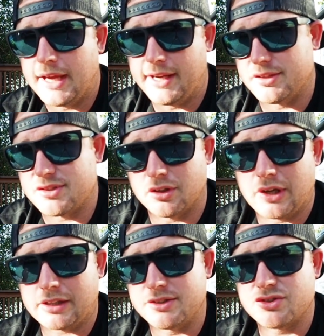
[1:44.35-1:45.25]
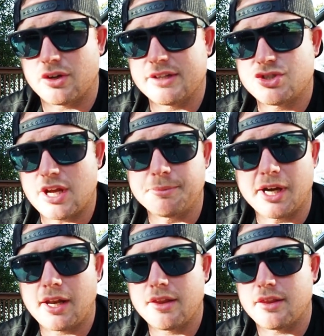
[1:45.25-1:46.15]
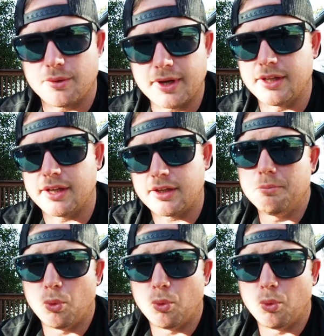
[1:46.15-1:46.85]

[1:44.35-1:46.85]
and it's a likely size, shape, colour, they'll eat it.